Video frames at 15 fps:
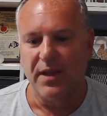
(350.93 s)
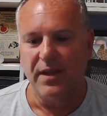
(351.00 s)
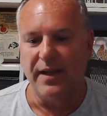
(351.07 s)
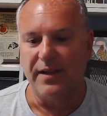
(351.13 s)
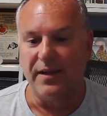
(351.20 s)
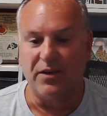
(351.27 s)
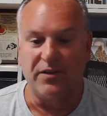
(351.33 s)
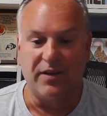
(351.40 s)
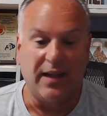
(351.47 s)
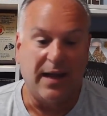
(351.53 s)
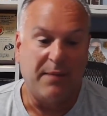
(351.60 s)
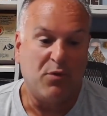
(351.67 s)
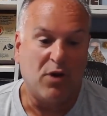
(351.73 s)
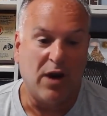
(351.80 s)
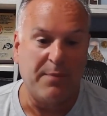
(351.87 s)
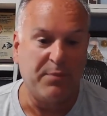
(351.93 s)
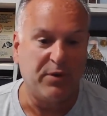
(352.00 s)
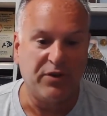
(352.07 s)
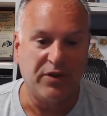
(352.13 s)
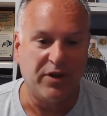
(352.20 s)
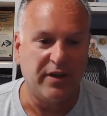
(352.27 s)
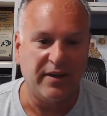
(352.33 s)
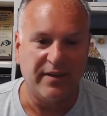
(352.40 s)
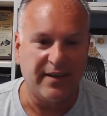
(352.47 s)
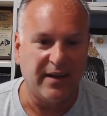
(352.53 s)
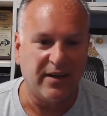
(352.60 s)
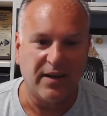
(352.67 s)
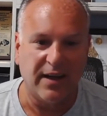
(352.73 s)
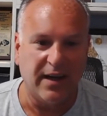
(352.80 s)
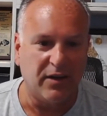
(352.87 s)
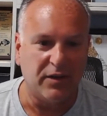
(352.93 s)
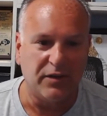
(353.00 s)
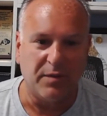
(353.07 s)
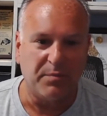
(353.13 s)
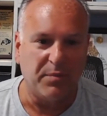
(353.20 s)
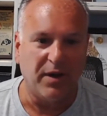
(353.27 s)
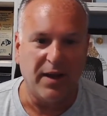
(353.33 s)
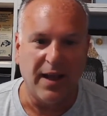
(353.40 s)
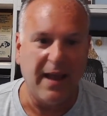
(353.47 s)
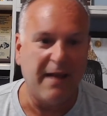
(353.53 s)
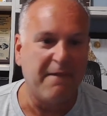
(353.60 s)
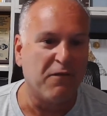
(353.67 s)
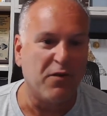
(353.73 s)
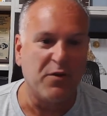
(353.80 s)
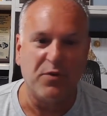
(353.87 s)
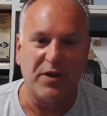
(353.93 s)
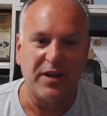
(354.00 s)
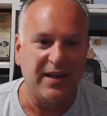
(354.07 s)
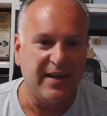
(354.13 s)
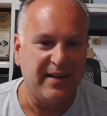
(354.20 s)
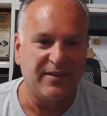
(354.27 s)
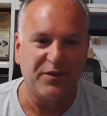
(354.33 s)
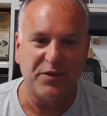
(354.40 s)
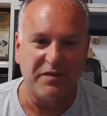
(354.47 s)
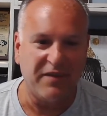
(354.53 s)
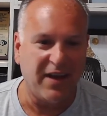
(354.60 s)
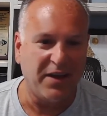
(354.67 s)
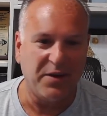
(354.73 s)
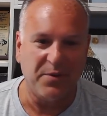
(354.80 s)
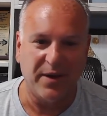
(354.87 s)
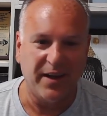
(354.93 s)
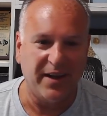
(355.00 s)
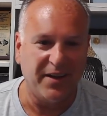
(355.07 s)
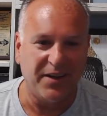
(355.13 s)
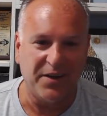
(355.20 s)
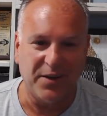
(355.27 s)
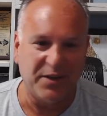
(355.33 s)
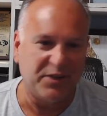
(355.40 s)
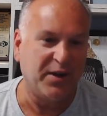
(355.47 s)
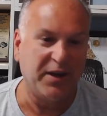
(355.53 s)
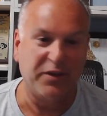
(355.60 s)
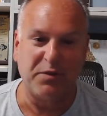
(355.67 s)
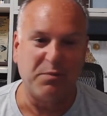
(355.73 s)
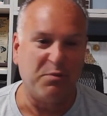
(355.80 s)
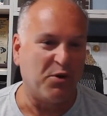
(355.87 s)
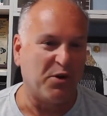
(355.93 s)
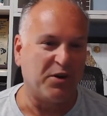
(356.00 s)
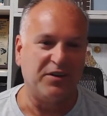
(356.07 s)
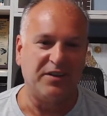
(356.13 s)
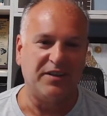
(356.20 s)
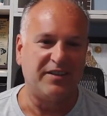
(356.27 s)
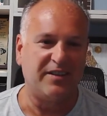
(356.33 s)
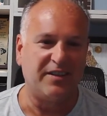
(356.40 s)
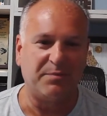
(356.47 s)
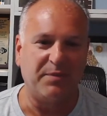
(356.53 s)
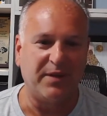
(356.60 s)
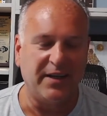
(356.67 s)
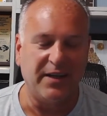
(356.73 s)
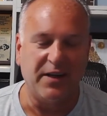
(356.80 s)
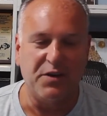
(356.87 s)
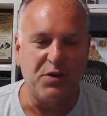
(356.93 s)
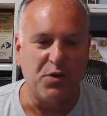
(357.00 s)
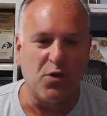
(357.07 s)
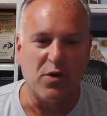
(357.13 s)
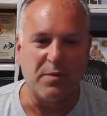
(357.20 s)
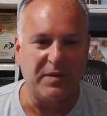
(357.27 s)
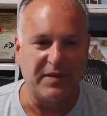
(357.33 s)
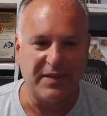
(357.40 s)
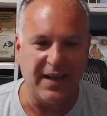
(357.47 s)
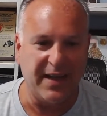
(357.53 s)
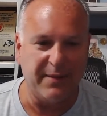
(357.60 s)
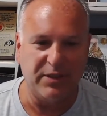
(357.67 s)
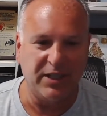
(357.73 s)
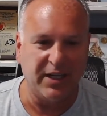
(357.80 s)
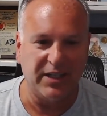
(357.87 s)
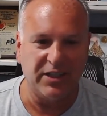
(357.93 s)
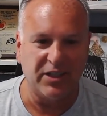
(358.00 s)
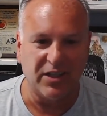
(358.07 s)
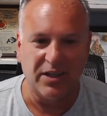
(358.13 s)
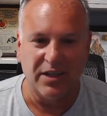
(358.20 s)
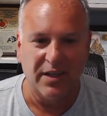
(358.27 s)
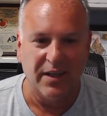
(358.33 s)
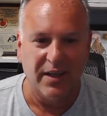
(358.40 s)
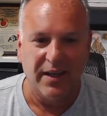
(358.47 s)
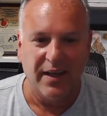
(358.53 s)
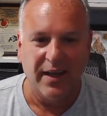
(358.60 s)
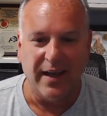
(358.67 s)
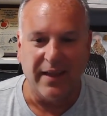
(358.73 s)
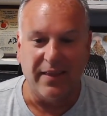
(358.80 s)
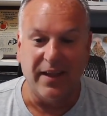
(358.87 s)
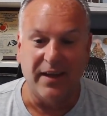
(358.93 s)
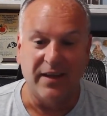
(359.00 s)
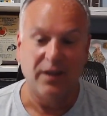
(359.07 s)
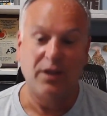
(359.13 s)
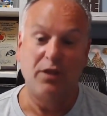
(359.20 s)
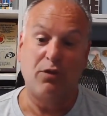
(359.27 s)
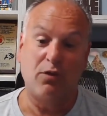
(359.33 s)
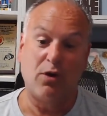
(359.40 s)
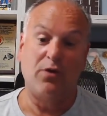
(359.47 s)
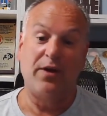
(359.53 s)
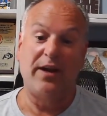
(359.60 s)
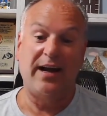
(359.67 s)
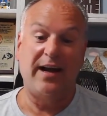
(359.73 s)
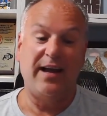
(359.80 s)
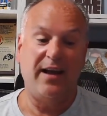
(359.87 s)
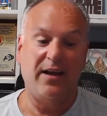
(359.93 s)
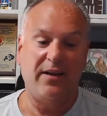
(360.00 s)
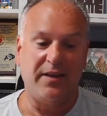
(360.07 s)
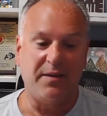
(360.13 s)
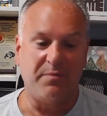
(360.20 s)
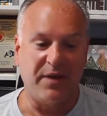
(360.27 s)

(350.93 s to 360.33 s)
And there's a lot more opportunities now in college football. Everyone needs to evaluate. The transfer portal has just been an enormous game changer. And then throw NIL in the